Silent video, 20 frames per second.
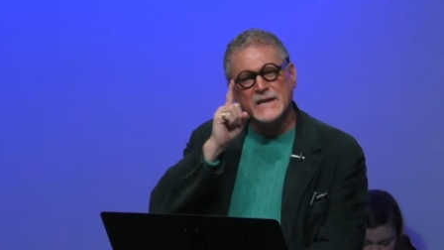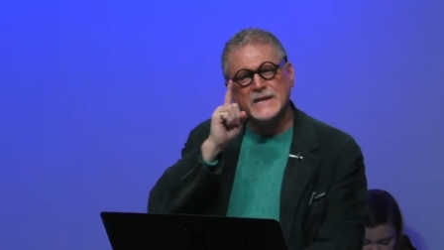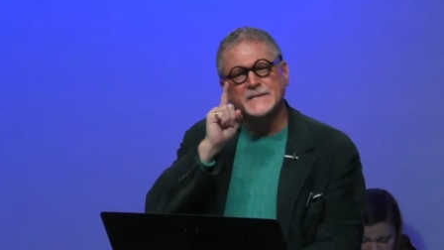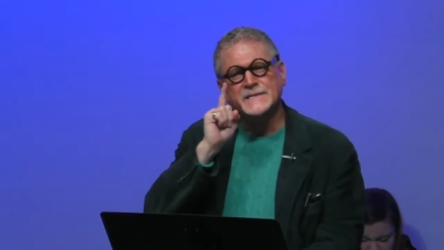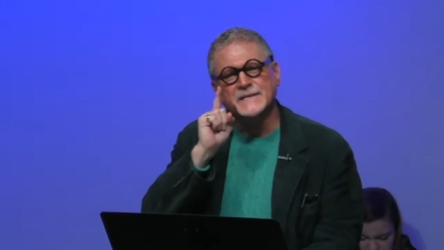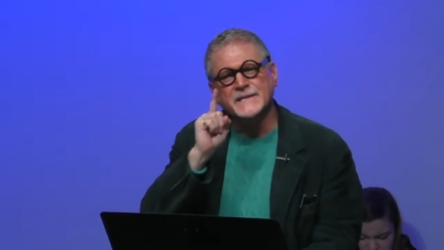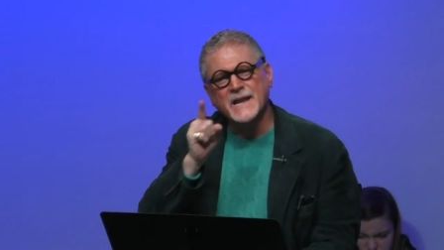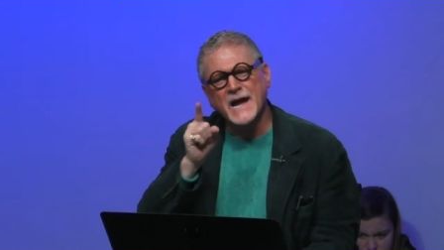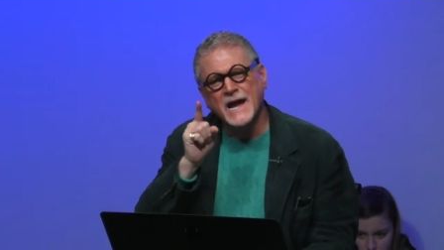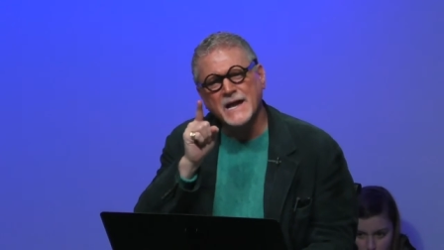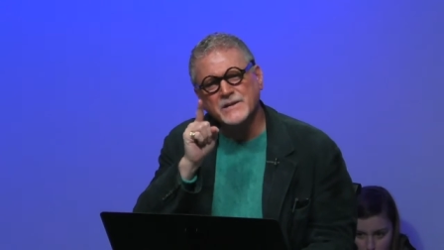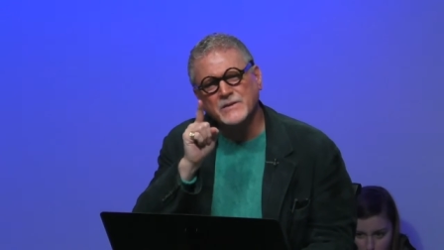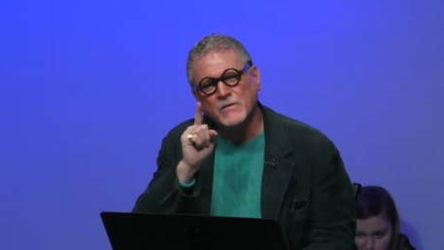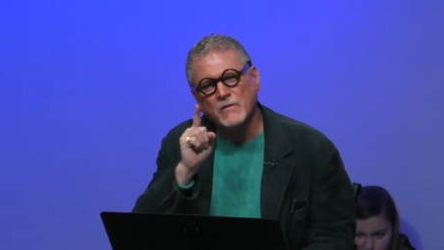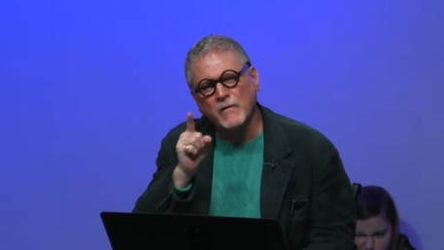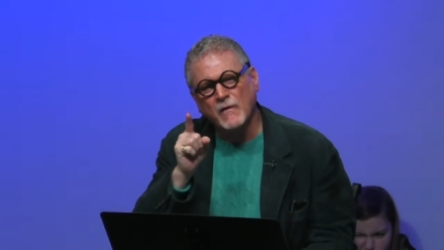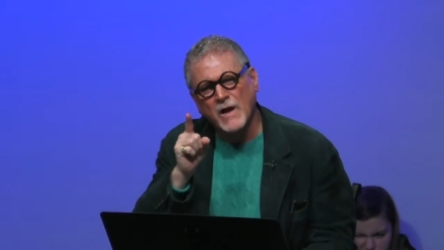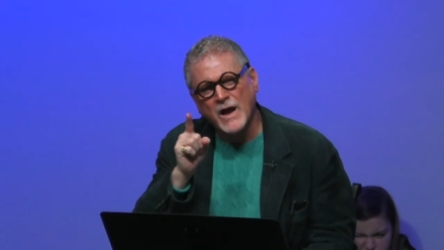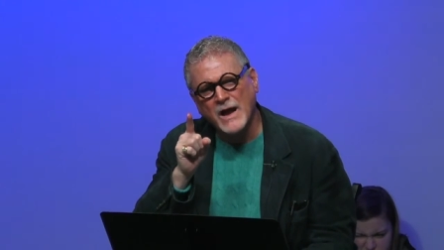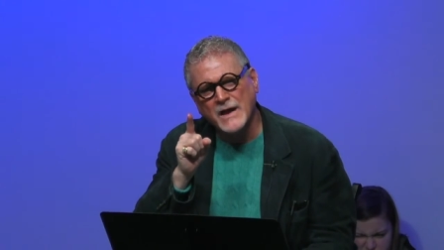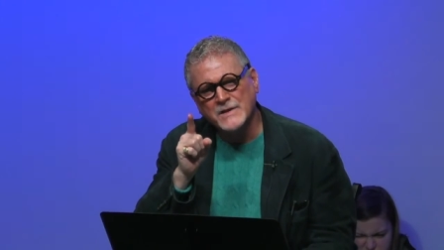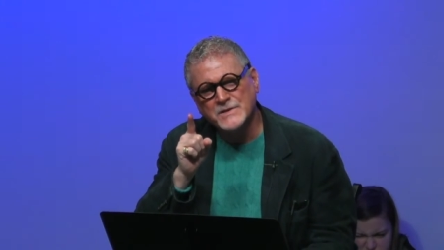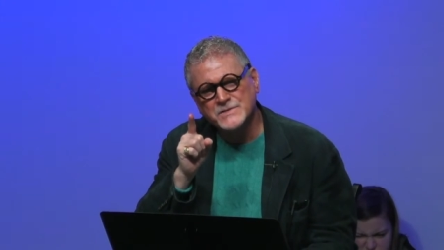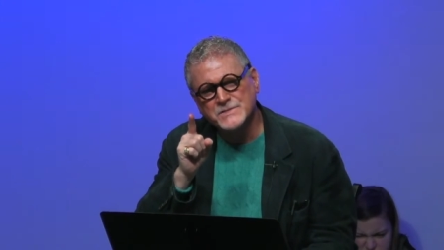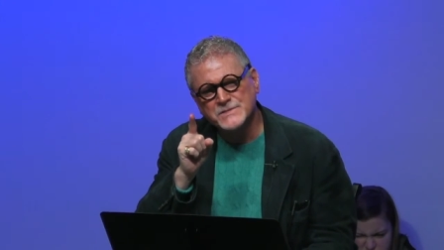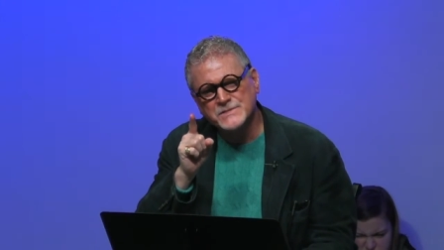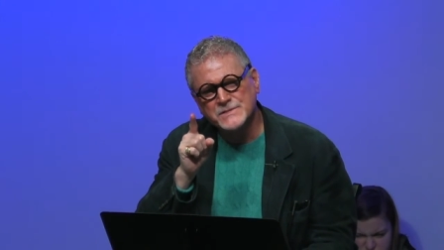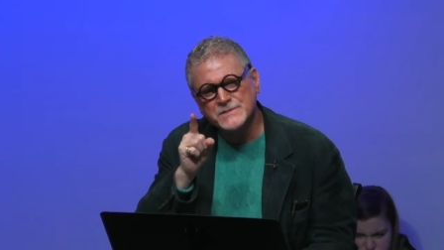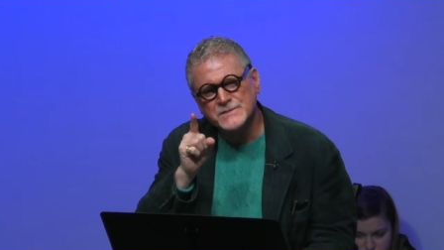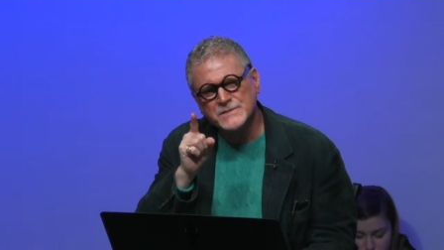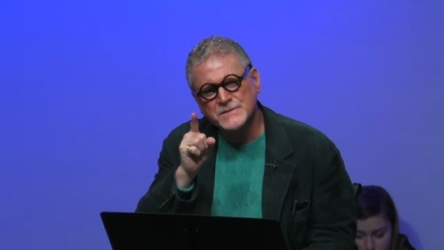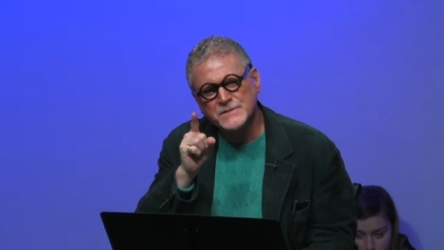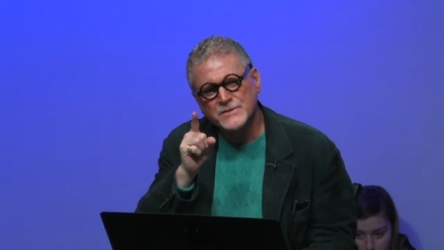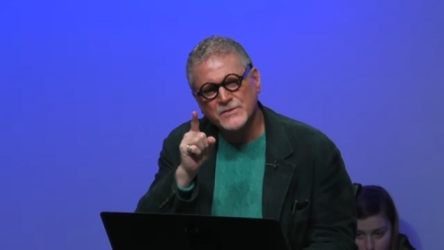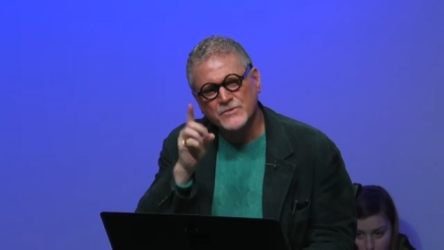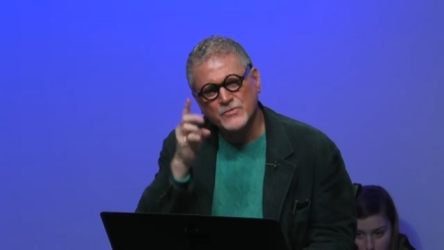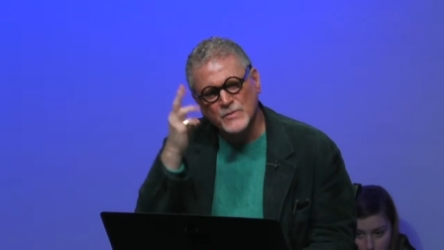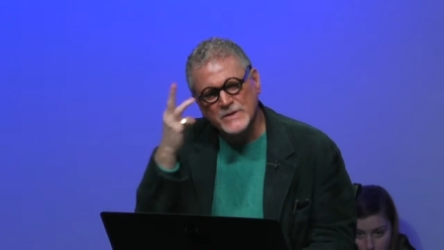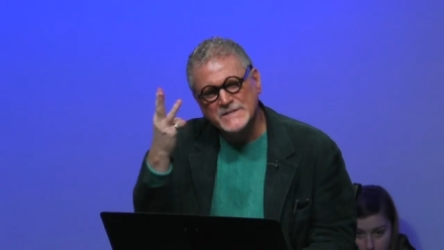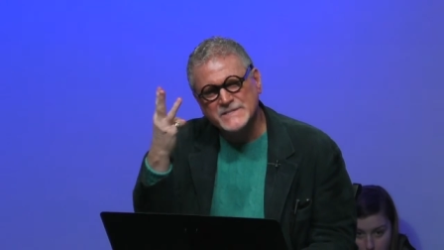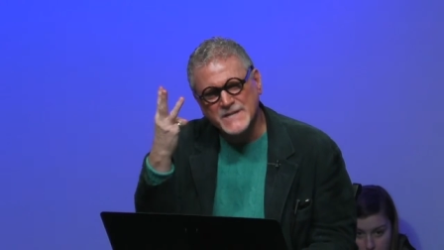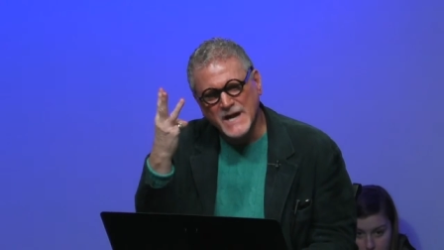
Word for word: He denied Christ three